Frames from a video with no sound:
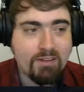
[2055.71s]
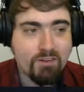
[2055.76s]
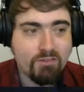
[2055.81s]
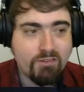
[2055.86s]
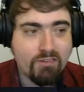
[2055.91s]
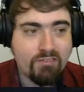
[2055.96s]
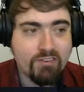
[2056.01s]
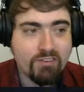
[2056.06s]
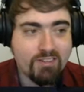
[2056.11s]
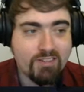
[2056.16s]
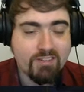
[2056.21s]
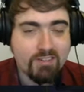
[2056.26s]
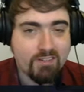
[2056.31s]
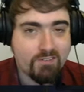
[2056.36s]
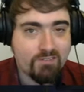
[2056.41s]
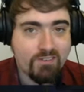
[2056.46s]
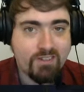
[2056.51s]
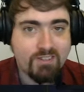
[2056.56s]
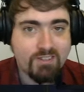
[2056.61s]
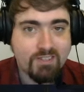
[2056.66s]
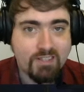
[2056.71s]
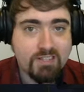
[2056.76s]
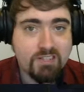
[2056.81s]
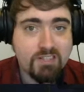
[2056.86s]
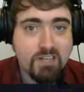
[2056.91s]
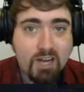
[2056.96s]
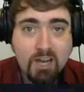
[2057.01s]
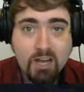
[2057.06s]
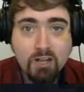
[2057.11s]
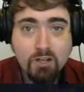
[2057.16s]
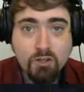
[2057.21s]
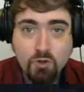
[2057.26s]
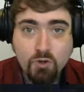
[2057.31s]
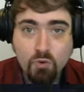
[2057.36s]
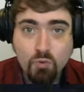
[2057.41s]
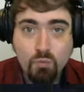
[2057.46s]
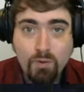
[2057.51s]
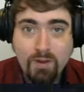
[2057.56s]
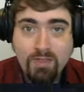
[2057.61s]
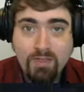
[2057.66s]
terrific disadvantage to
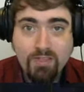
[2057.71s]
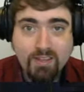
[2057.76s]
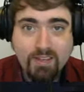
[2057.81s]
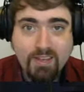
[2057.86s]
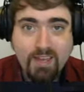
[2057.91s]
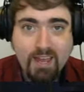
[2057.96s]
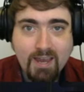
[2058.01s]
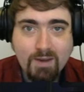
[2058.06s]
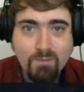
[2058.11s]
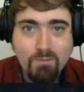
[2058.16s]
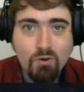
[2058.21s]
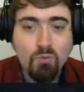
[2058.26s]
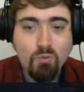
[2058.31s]
win the game.